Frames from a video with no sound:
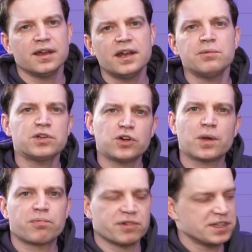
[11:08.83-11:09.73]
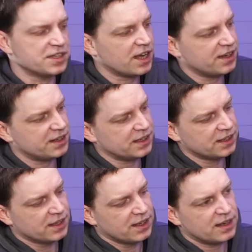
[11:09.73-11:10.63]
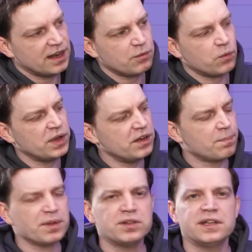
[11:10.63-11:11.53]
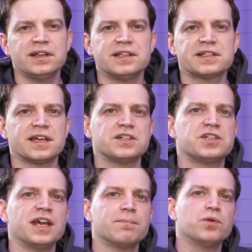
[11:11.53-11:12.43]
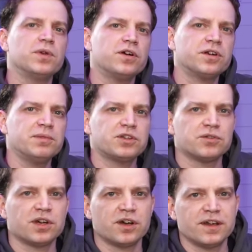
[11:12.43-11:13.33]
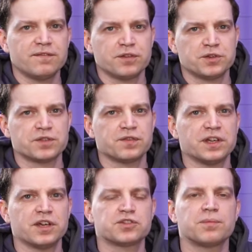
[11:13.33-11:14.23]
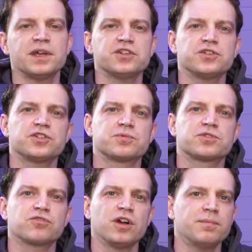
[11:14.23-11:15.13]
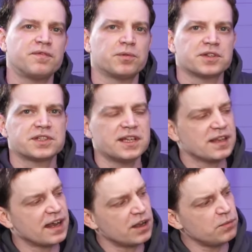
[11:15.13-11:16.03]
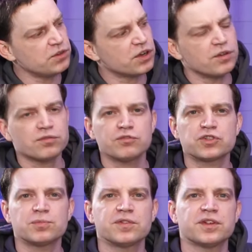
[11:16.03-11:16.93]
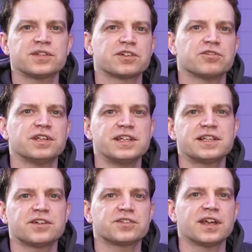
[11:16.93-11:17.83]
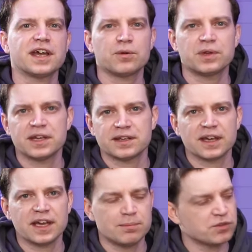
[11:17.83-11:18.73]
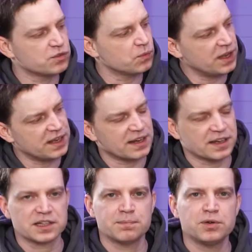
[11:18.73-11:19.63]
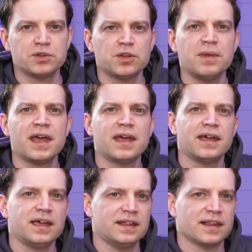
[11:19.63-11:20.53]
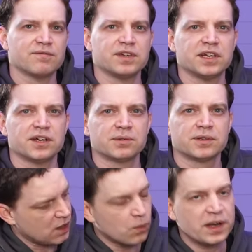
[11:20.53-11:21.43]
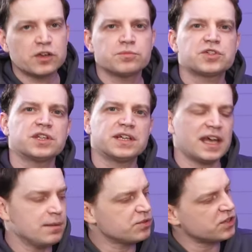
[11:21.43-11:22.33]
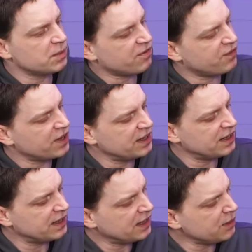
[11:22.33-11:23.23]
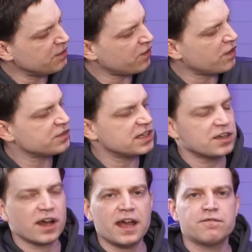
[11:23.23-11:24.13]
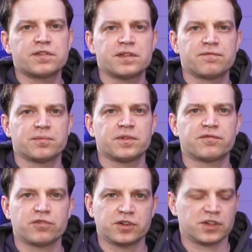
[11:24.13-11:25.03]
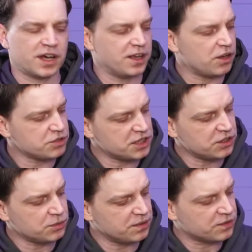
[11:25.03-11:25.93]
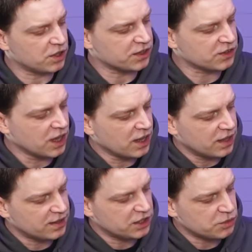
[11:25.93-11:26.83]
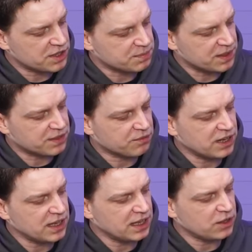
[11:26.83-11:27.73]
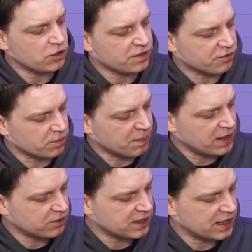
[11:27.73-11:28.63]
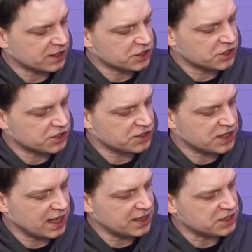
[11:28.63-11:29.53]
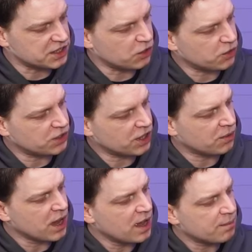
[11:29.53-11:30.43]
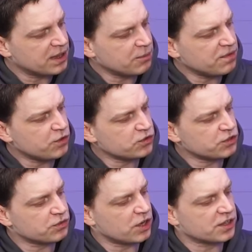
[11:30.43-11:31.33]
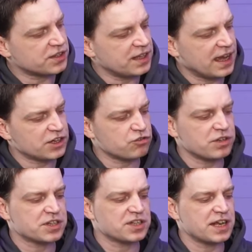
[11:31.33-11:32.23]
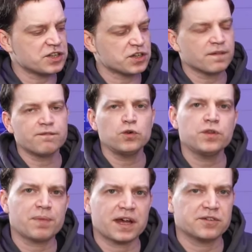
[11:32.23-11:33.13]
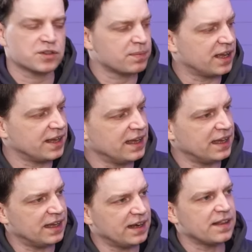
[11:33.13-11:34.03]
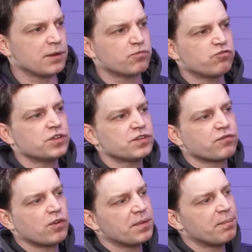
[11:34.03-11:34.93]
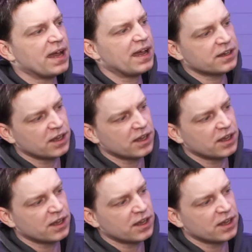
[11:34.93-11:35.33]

and it would look pretty tidy. Now, we're not building in this case yet, but we are going to be doing it on a future video. So make sure you subscribe if you want to see that, and we'll go through some of those extra details on how we hid cables and where you can actually put them in that video. When it comes to the cables that are provided in here, we've obviously got everything from the front I/O shield. We've got the USB 3, all the front panel connections, the HD audio, but then we've also got the extra extension for the power supply here. Now that runs from the back